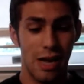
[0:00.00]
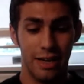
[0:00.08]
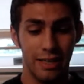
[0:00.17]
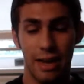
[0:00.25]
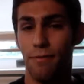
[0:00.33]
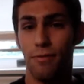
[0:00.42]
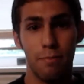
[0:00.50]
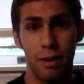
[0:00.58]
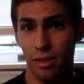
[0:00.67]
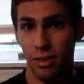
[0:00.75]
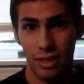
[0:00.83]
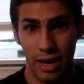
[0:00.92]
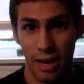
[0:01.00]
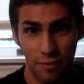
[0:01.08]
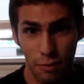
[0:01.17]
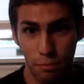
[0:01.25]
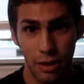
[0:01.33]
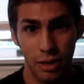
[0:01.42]
and definitely better than the
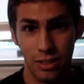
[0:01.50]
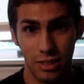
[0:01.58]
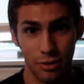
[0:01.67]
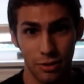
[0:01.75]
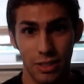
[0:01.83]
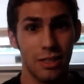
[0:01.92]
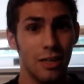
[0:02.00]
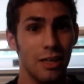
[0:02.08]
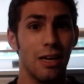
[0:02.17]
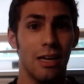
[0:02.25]
AVP series.